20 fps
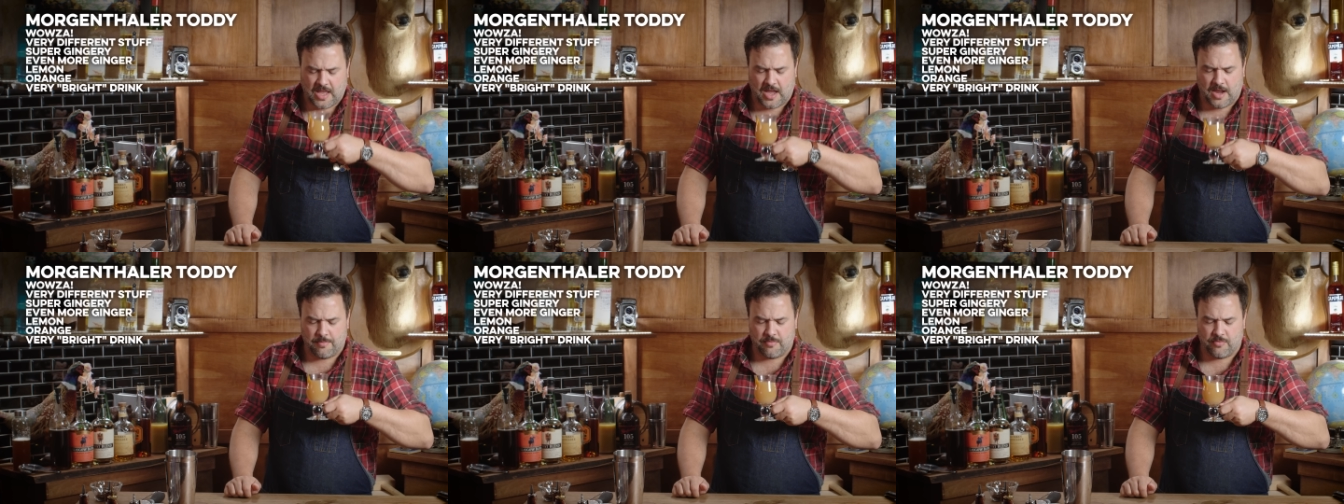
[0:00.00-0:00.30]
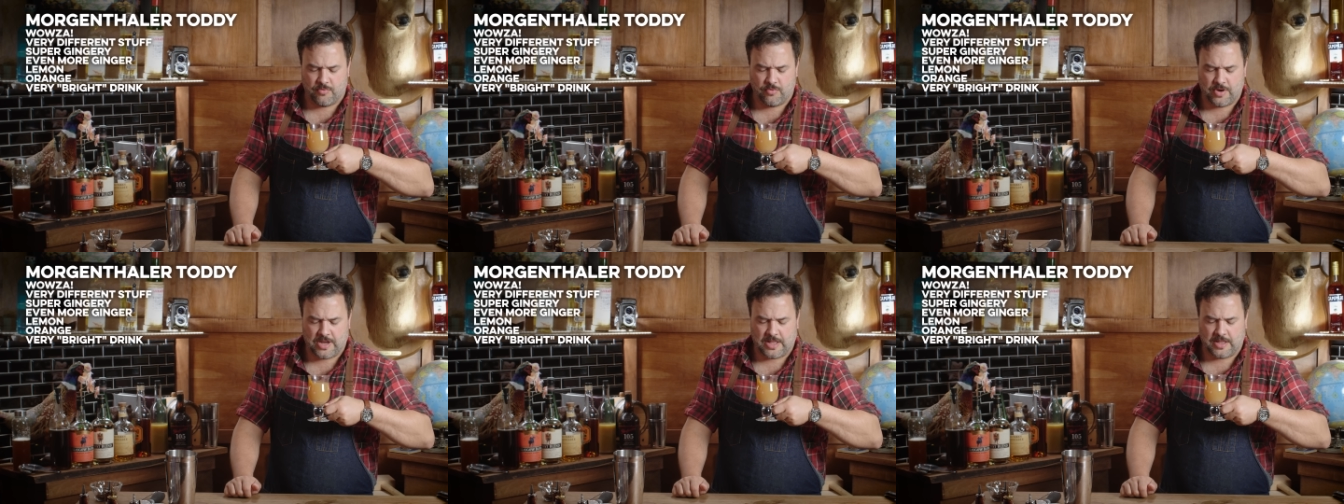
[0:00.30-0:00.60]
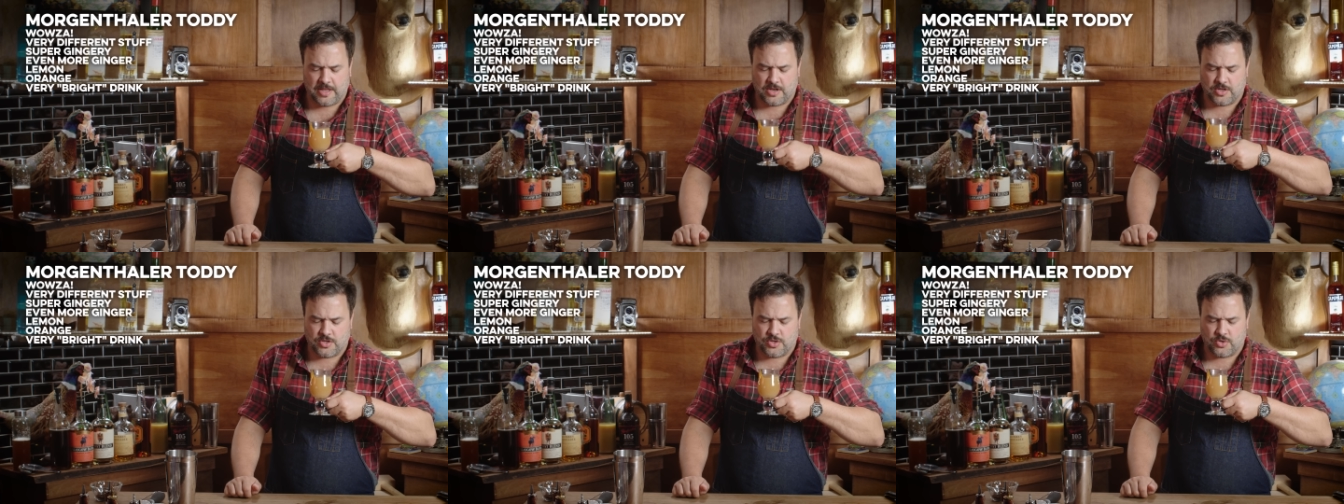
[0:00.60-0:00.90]
I'm
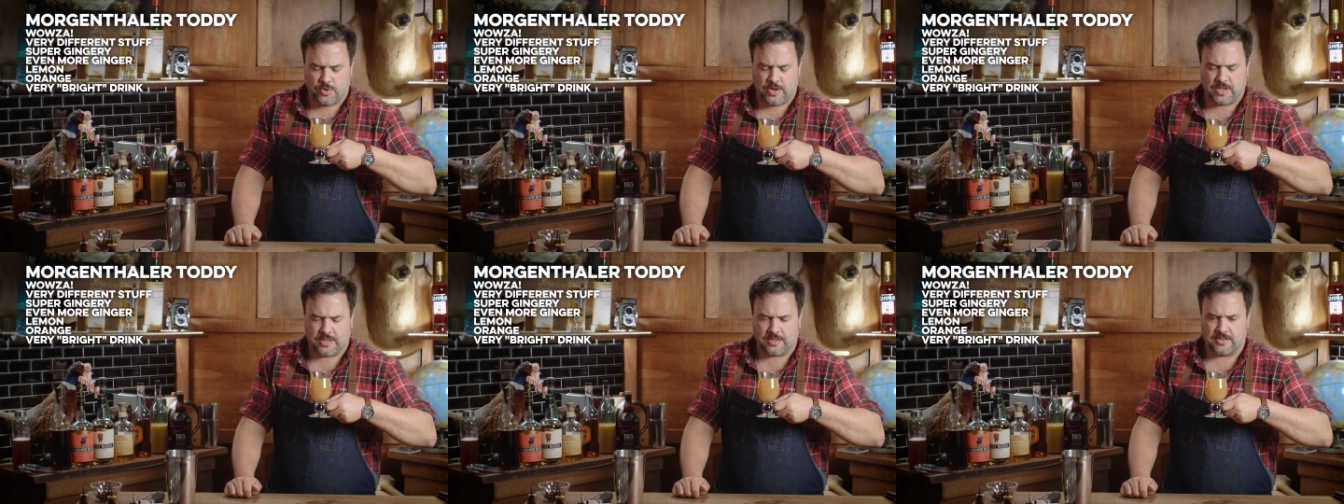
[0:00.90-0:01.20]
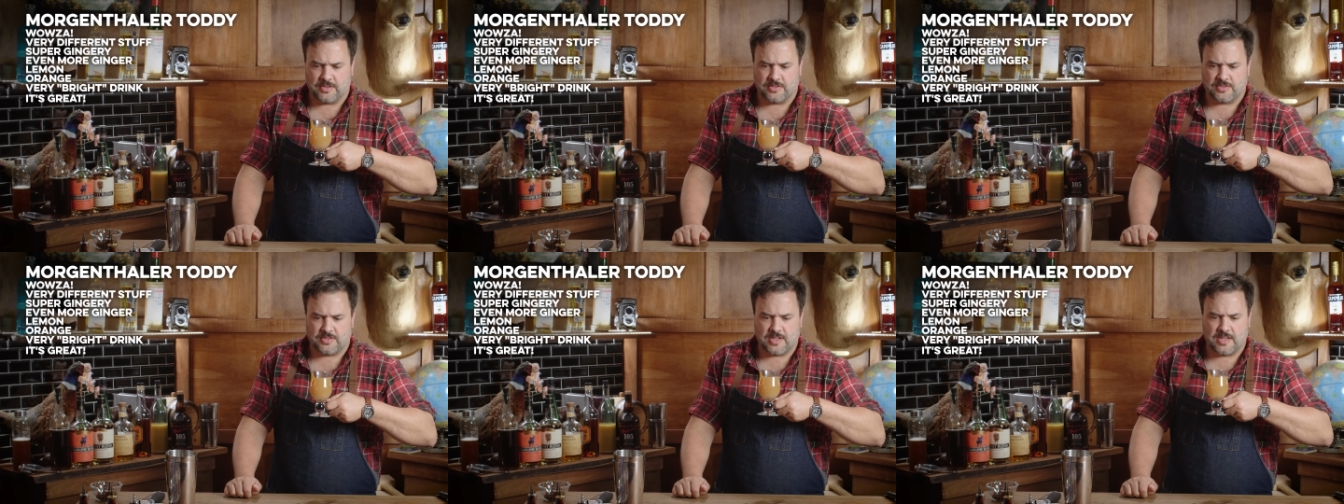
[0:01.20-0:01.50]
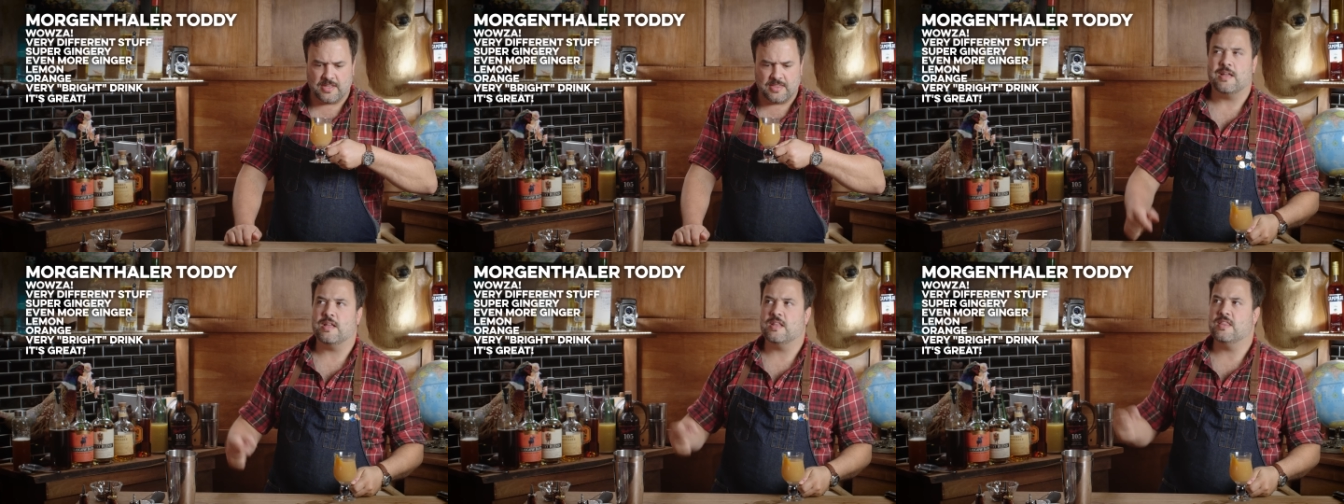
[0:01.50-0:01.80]
really enjoying this.
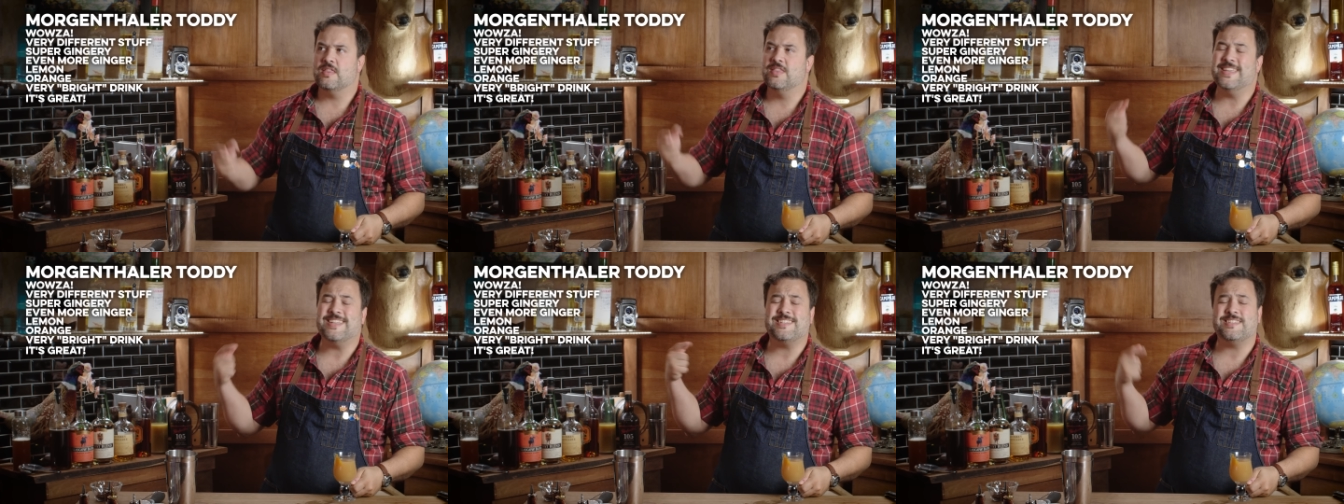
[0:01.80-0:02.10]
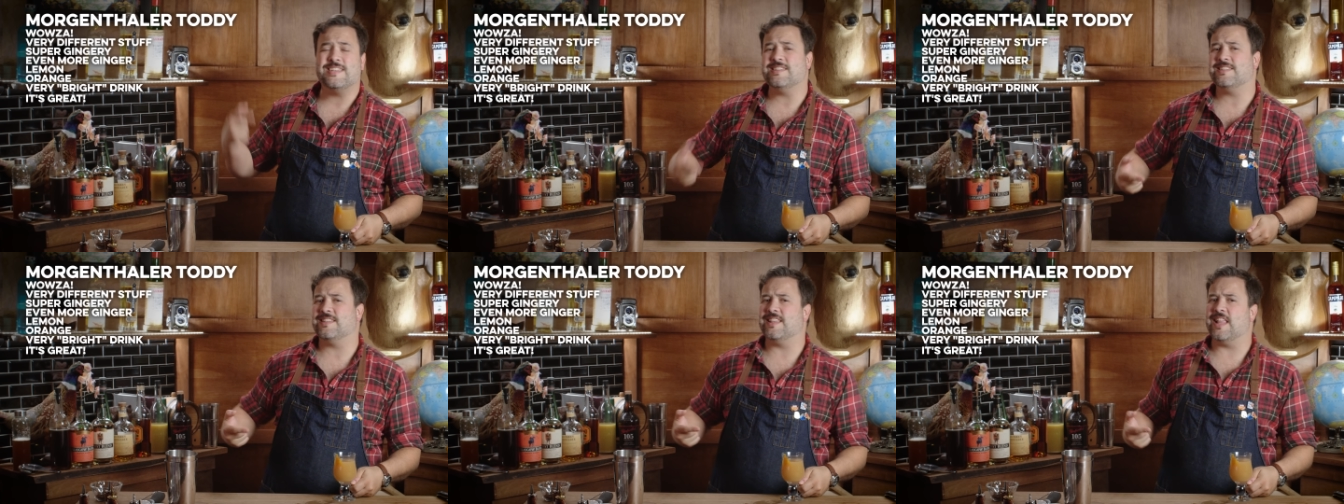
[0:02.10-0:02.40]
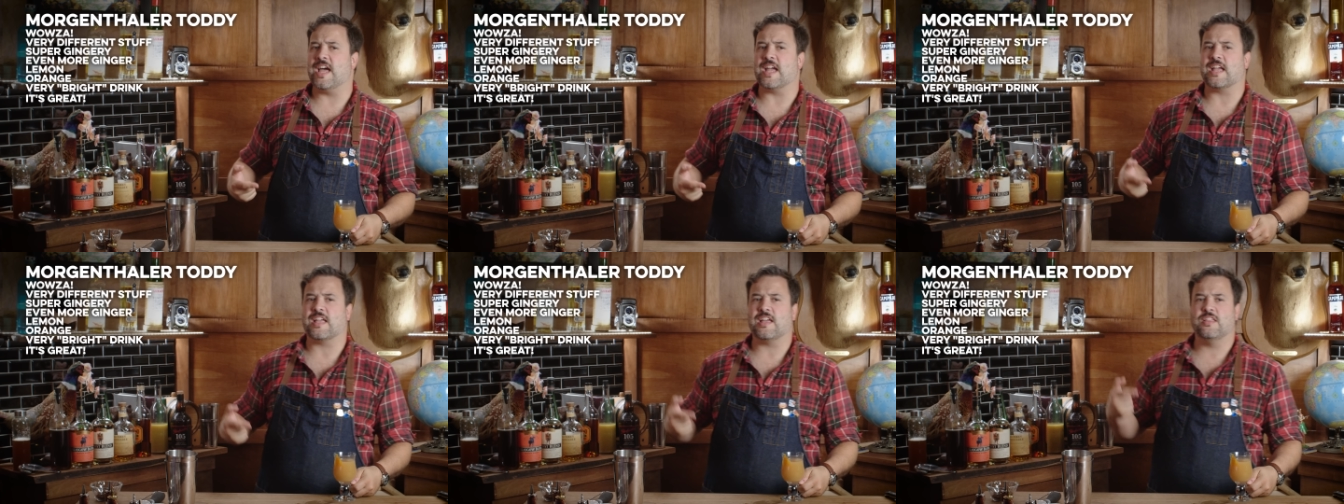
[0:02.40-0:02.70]
This is
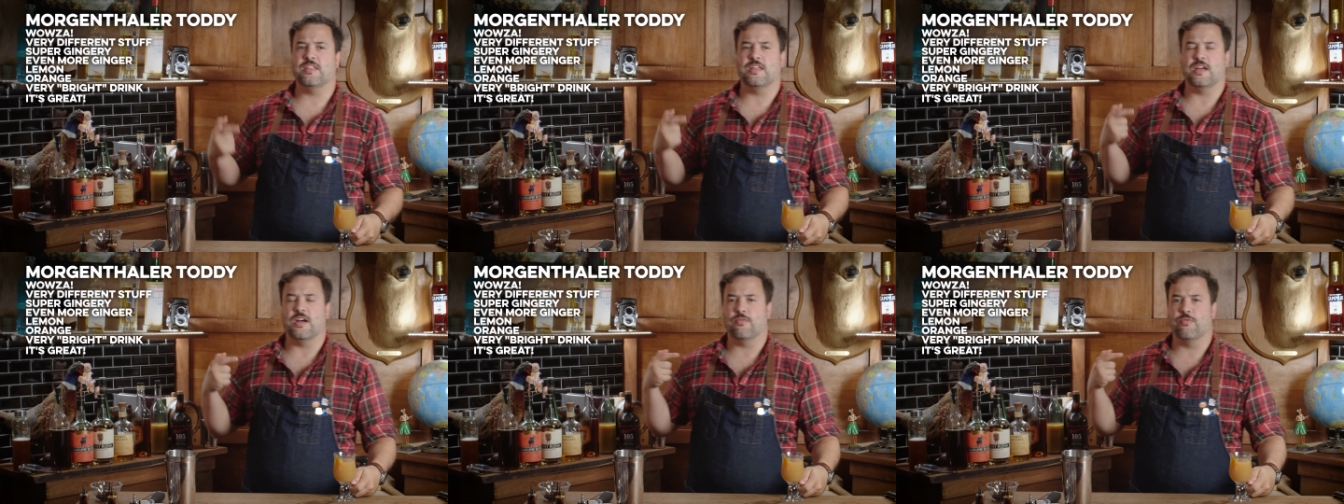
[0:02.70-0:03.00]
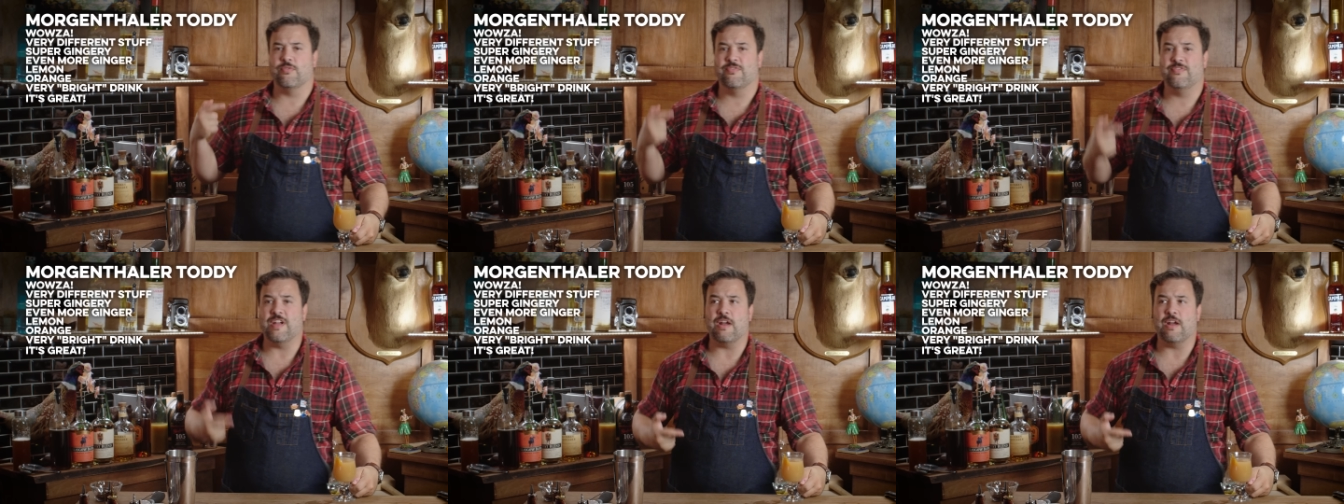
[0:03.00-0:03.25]
like a